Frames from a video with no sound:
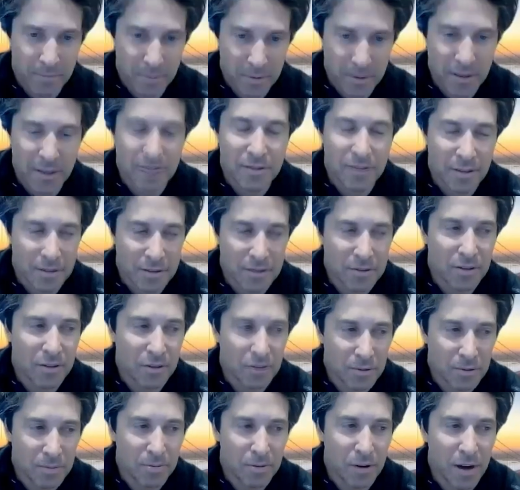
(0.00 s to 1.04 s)
But it's a
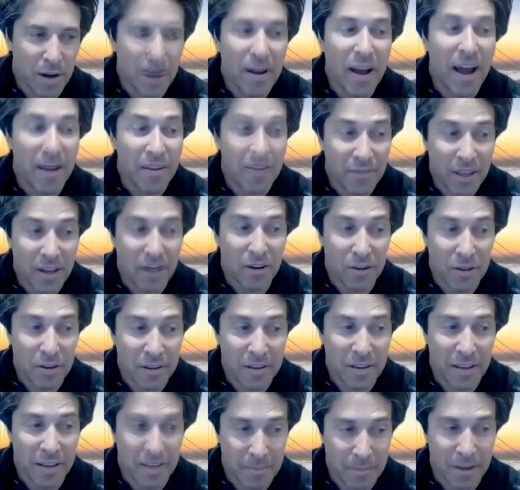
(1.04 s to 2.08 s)
good point. I have not heard
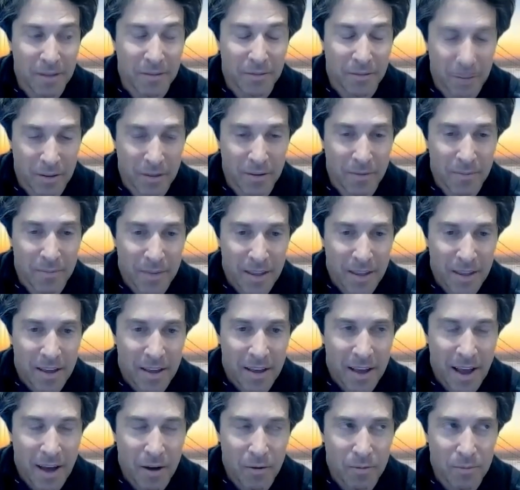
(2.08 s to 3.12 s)
of that about
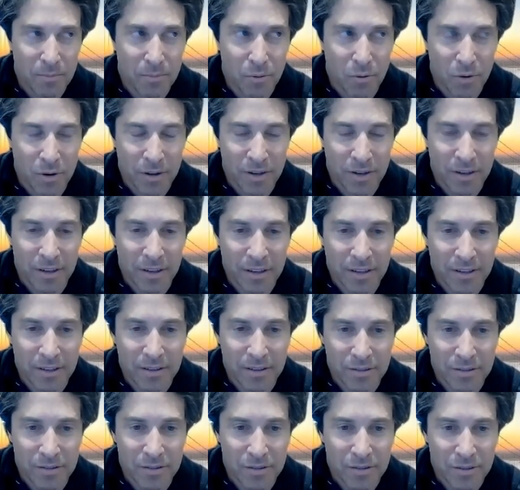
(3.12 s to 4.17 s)
how important it
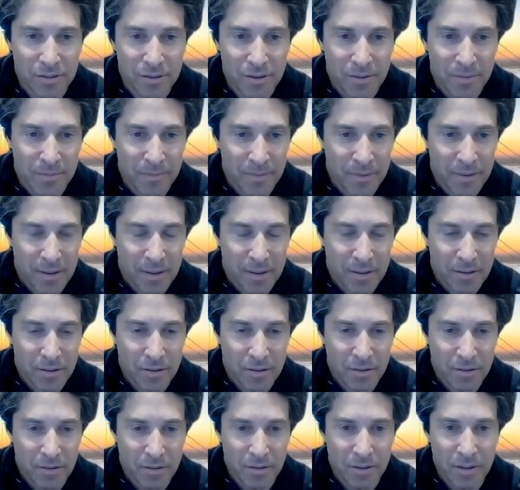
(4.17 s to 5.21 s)
is
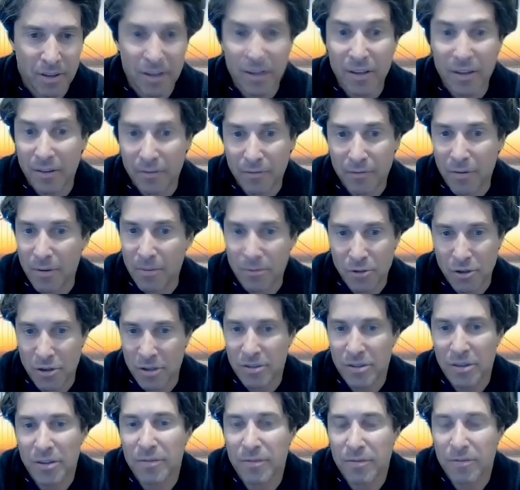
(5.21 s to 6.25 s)
from
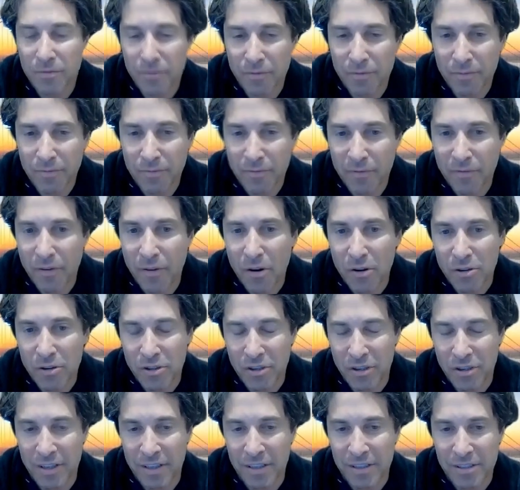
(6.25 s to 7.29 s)
just a
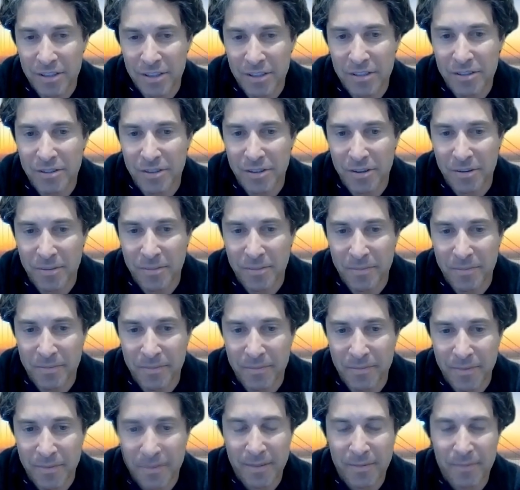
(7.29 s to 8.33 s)
functioning
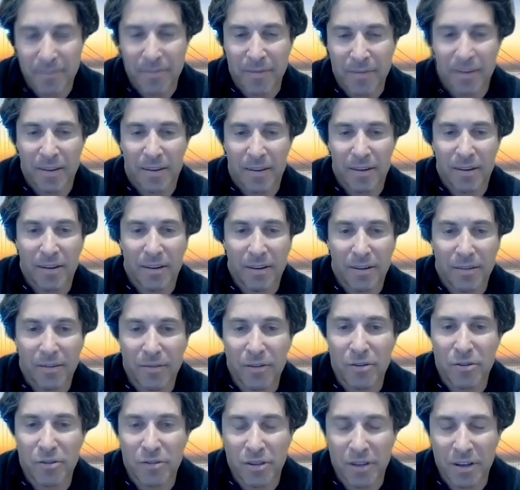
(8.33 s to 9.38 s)
system,
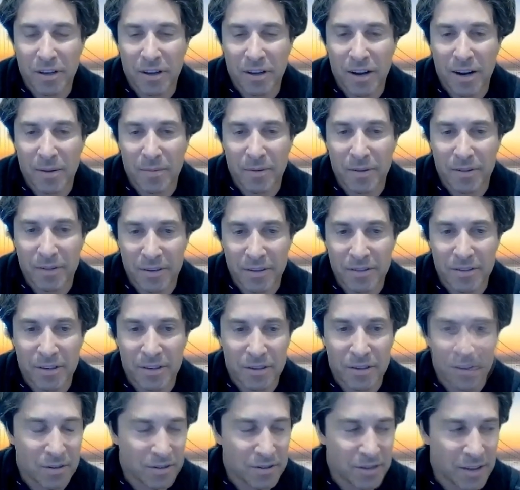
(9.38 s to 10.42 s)
functioning economy, things
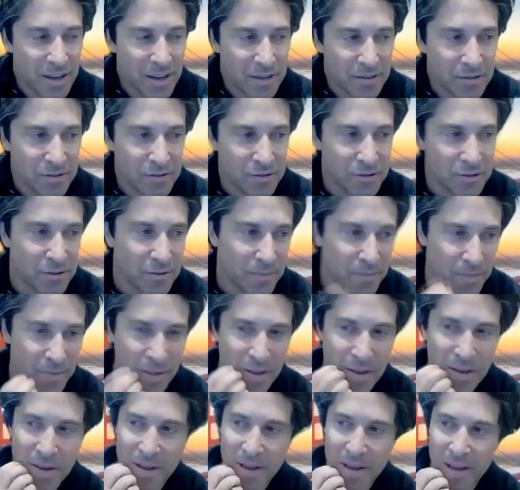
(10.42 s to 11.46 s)
like transactions. So
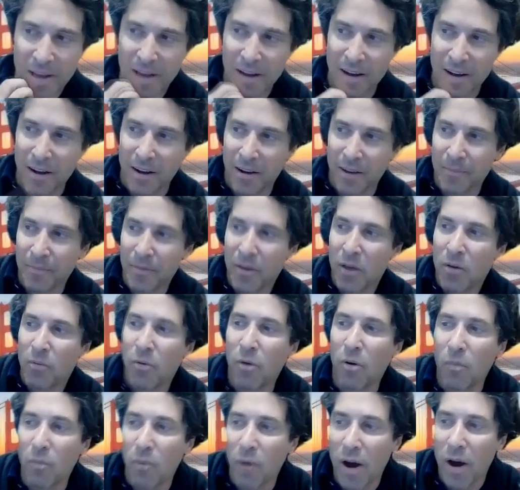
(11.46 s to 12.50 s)

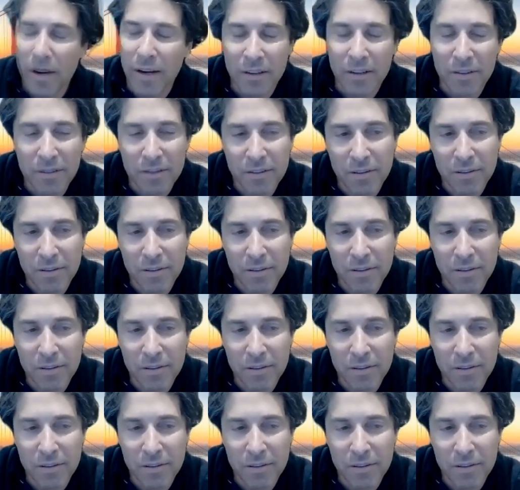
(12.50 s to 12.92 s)
why did